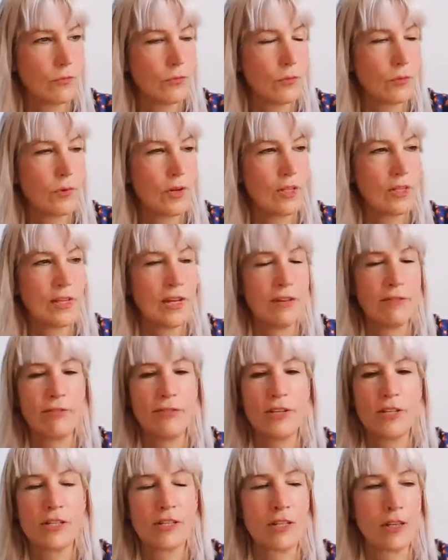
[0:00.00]
what life
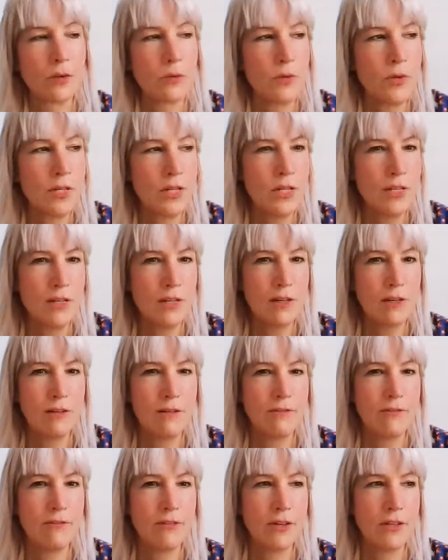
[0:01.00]
is. Like we didn't
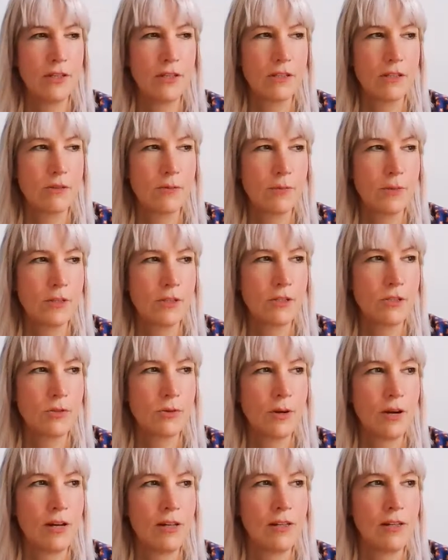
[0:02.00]
invent
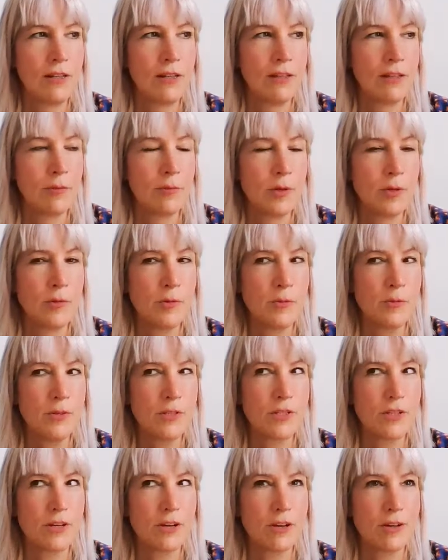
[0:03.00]
spirituality. Like people have been
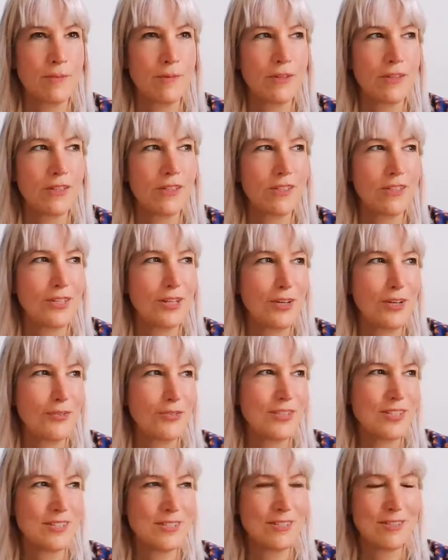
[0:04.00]
talking about this stuff
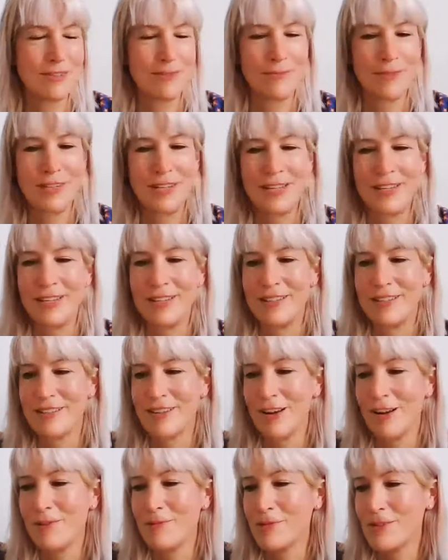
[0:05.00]
since the beginning of
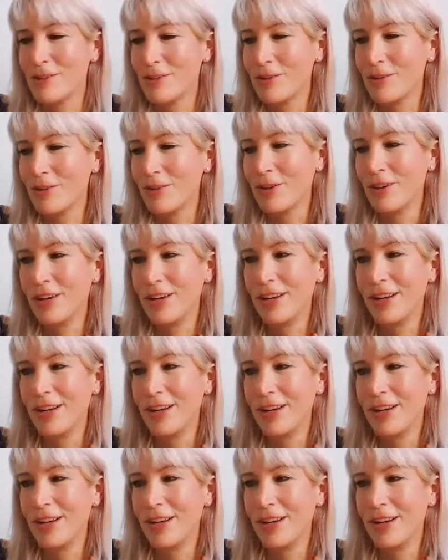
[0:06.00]
time. So